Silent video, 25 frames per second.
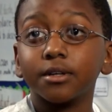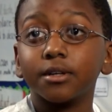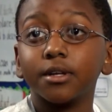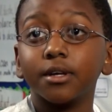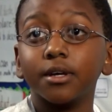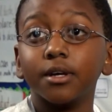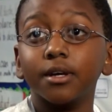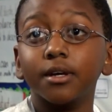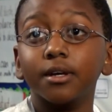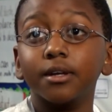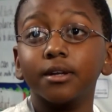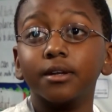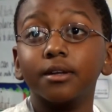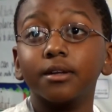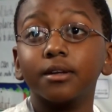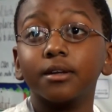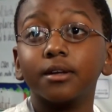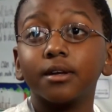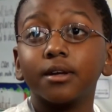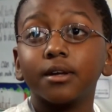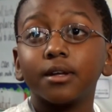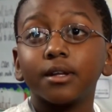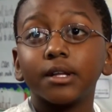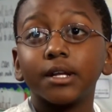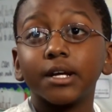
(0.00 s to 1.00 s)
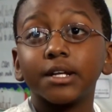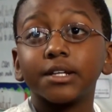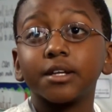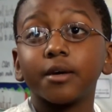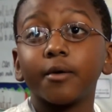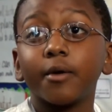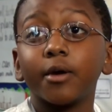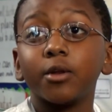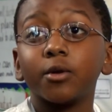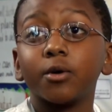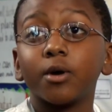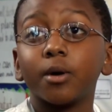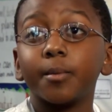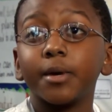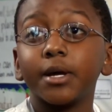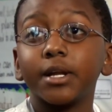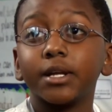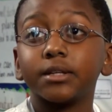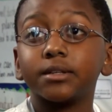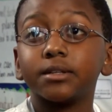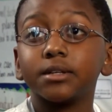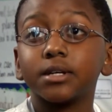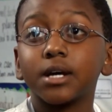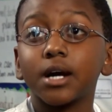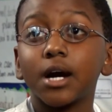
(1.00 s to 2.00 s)
and that's how I know I'm
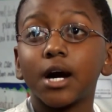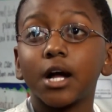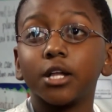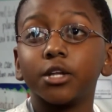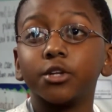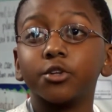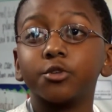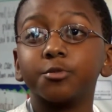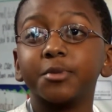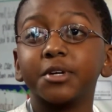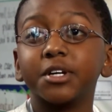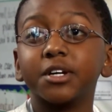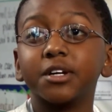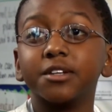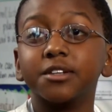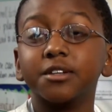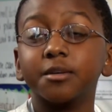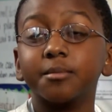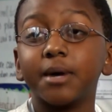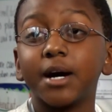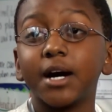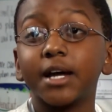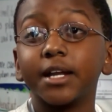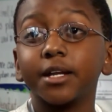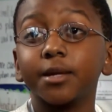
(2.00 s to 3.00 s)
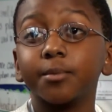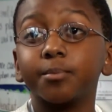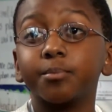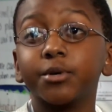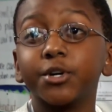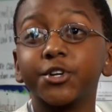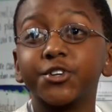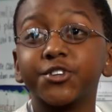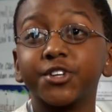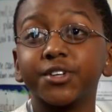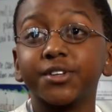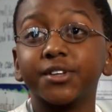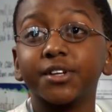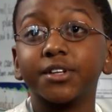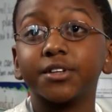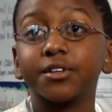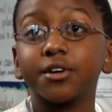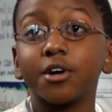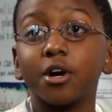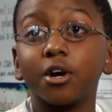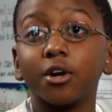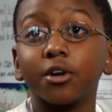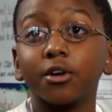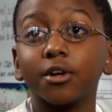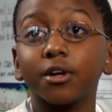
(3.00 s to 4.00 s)
headed to college because Amani pushes us
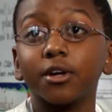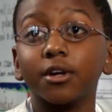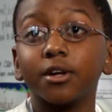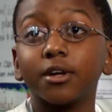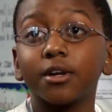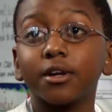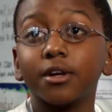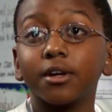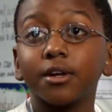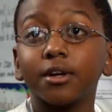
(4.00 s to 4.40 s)
harder